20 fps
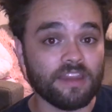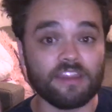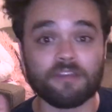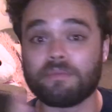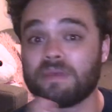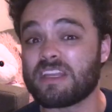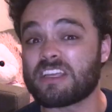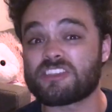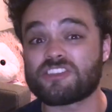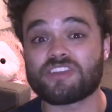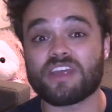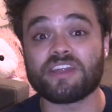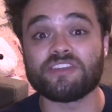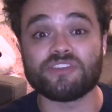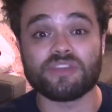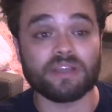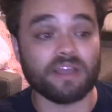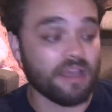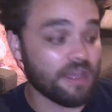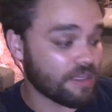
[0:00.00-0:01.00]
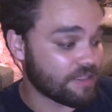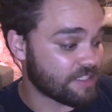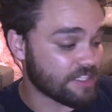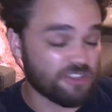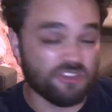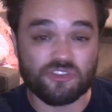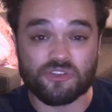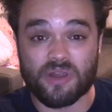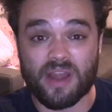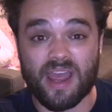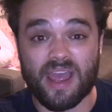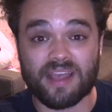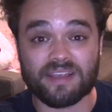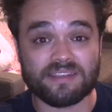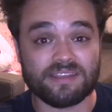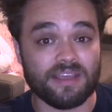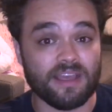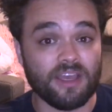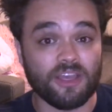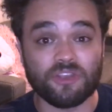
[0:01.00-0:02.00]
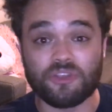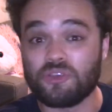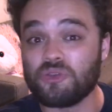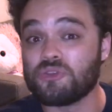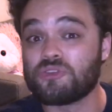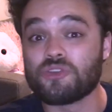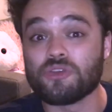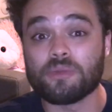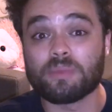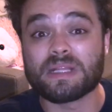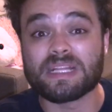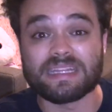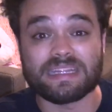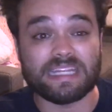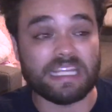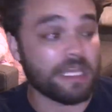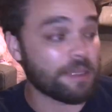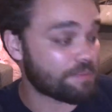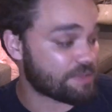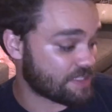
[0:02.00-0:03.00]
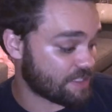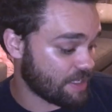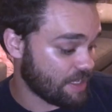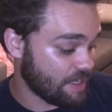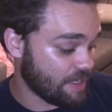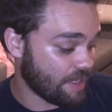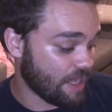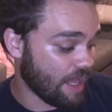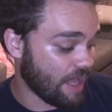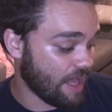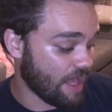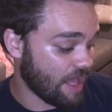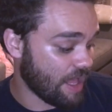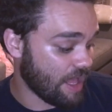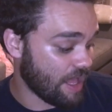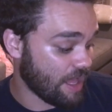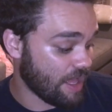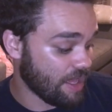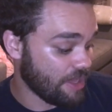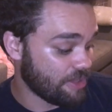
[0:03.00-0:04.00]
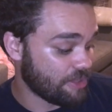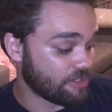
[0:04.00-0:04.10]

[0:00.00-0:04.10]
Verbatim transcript: They've been exchanging diss tracks, YouTube YouTube clips, uh,